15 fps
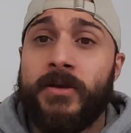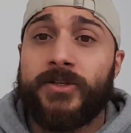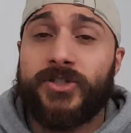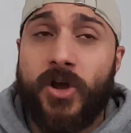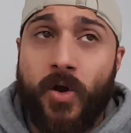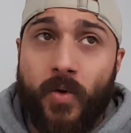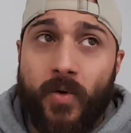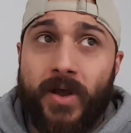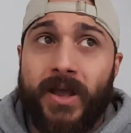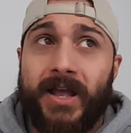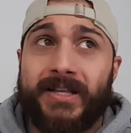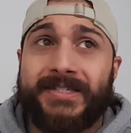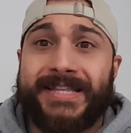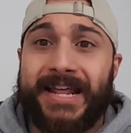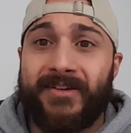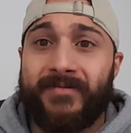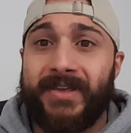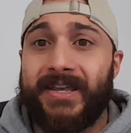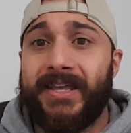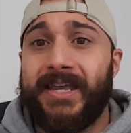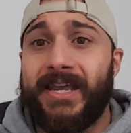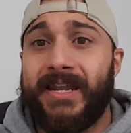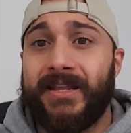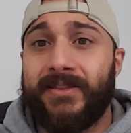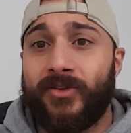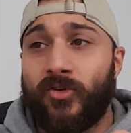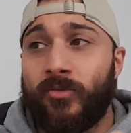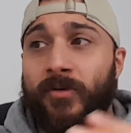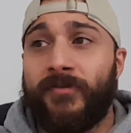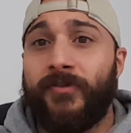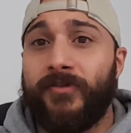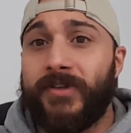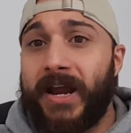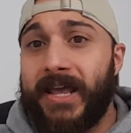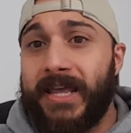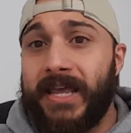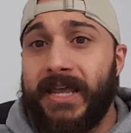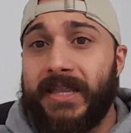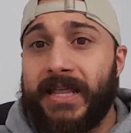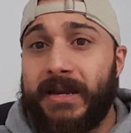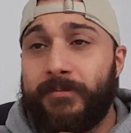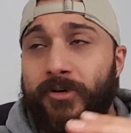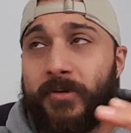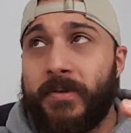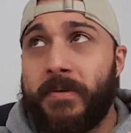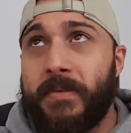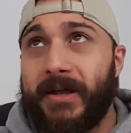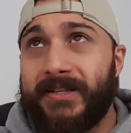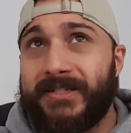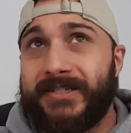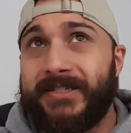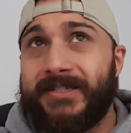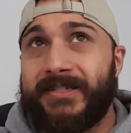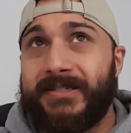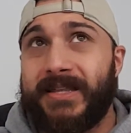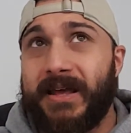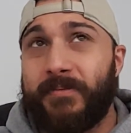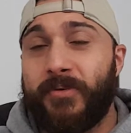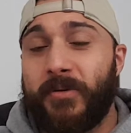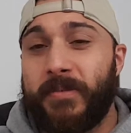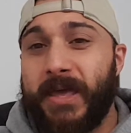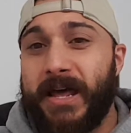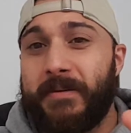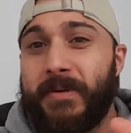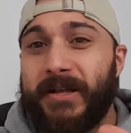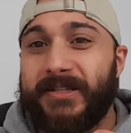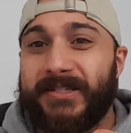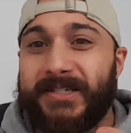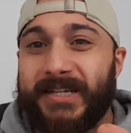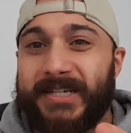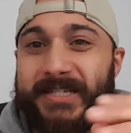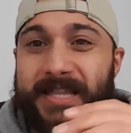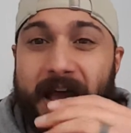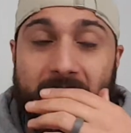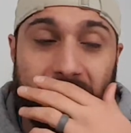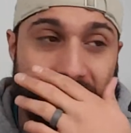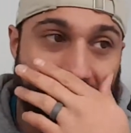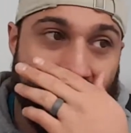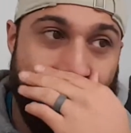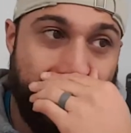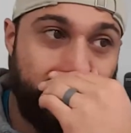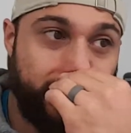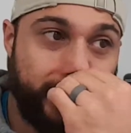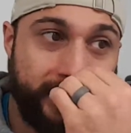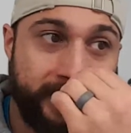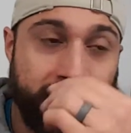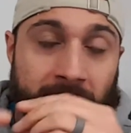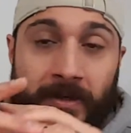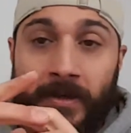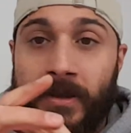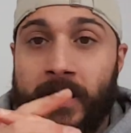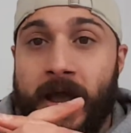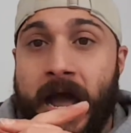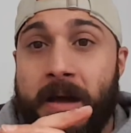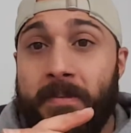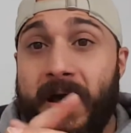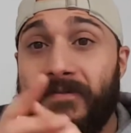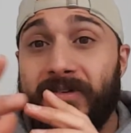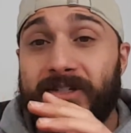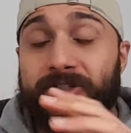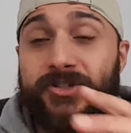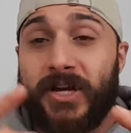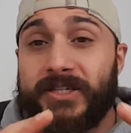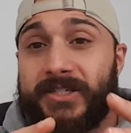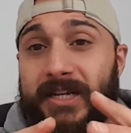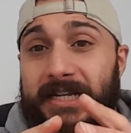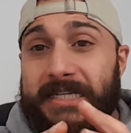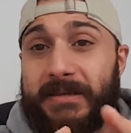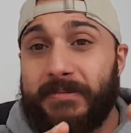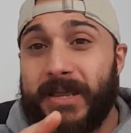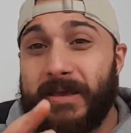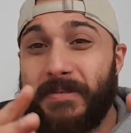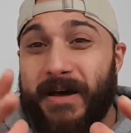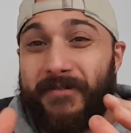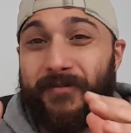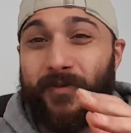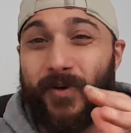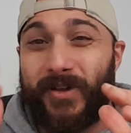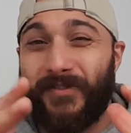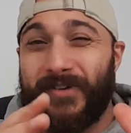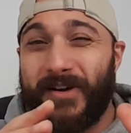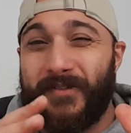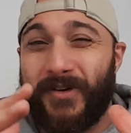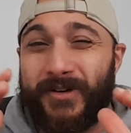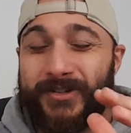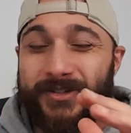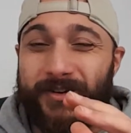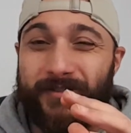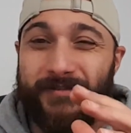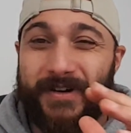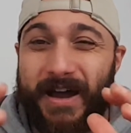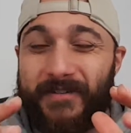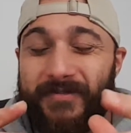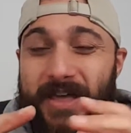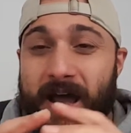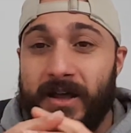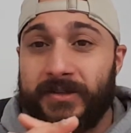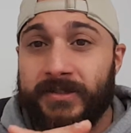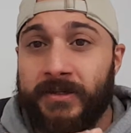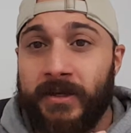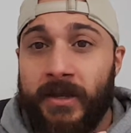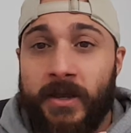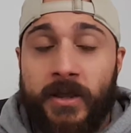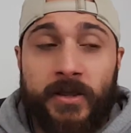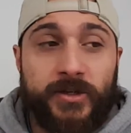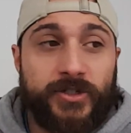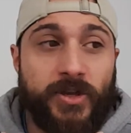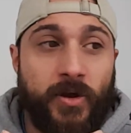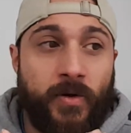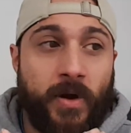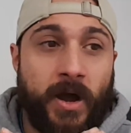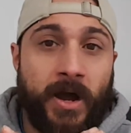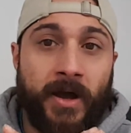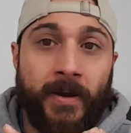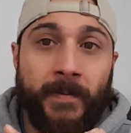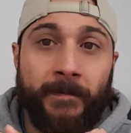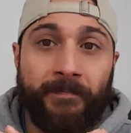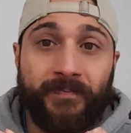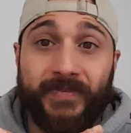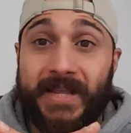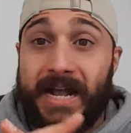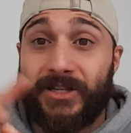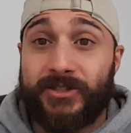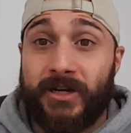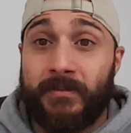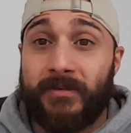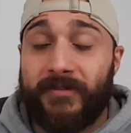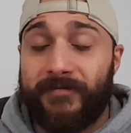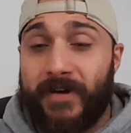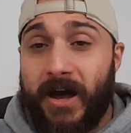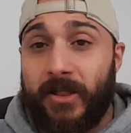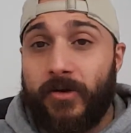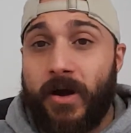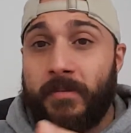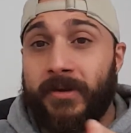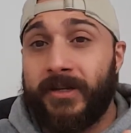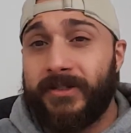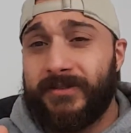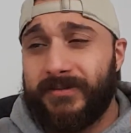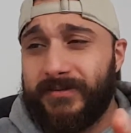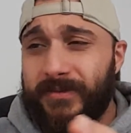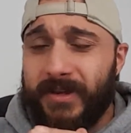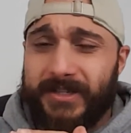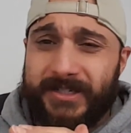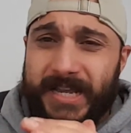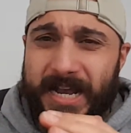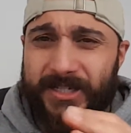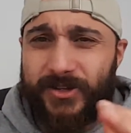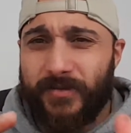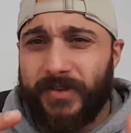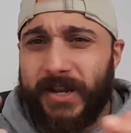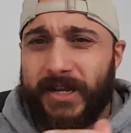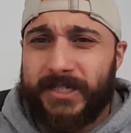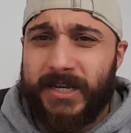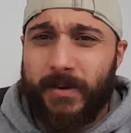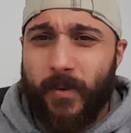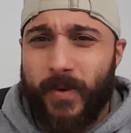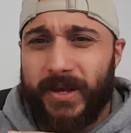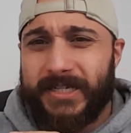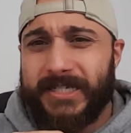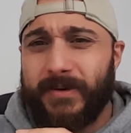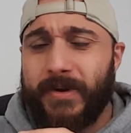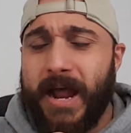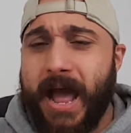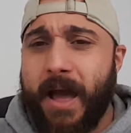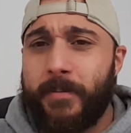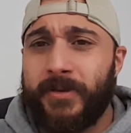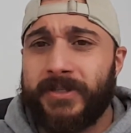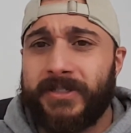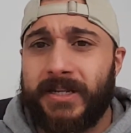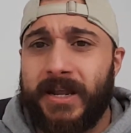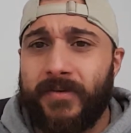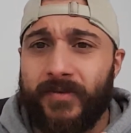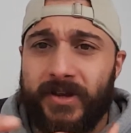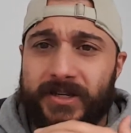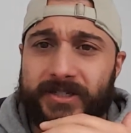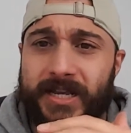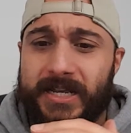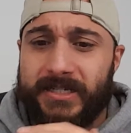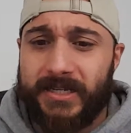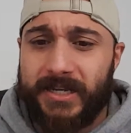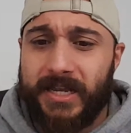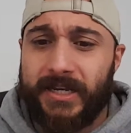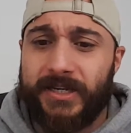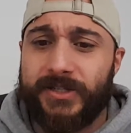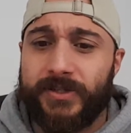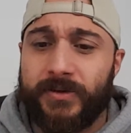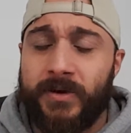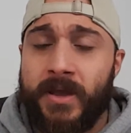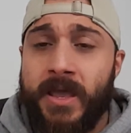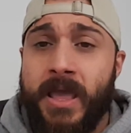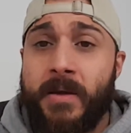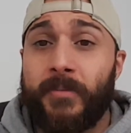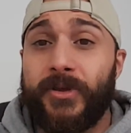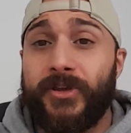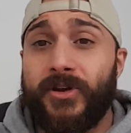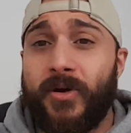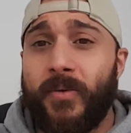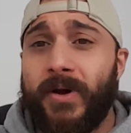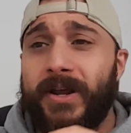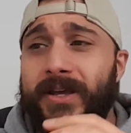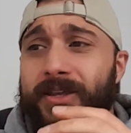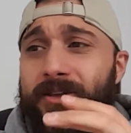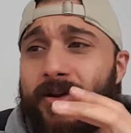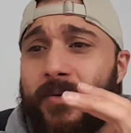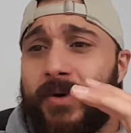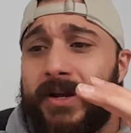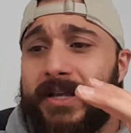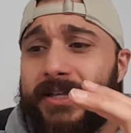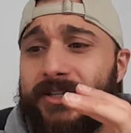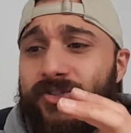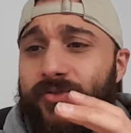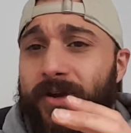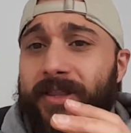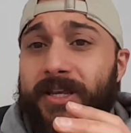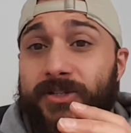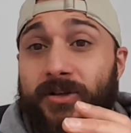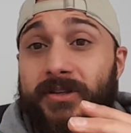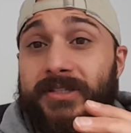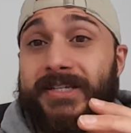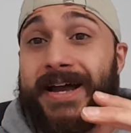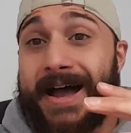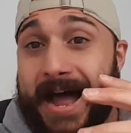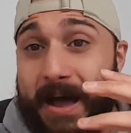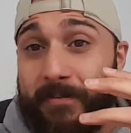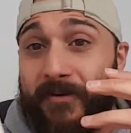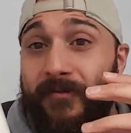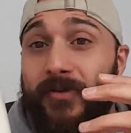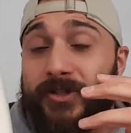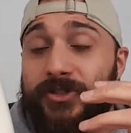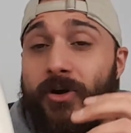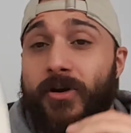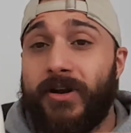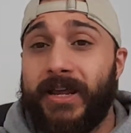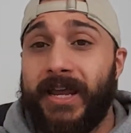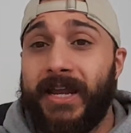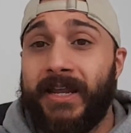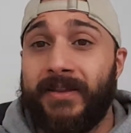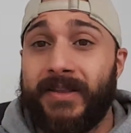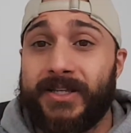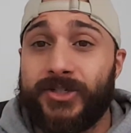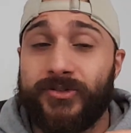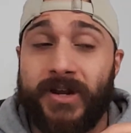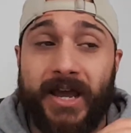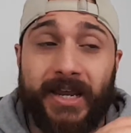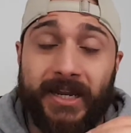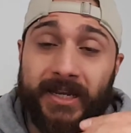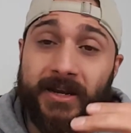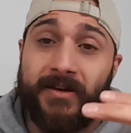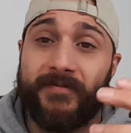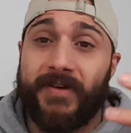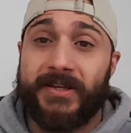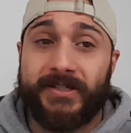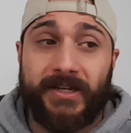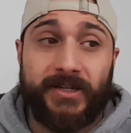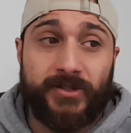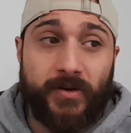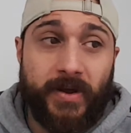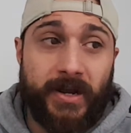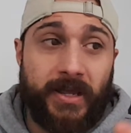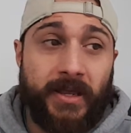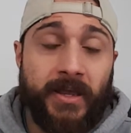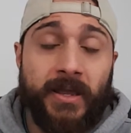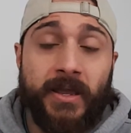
So instead of me eating the normal food that I eat, that put me at about 6,000 calories. I've adjusted it to be about 4,500 or 5,000. So that's what I'm going to follow. I'm going to assess over the next couple weeks, see what happens, and then reassess as I need to. But you don't want to drink this on top of what you're already eating, unless you're not eating enough as it is already.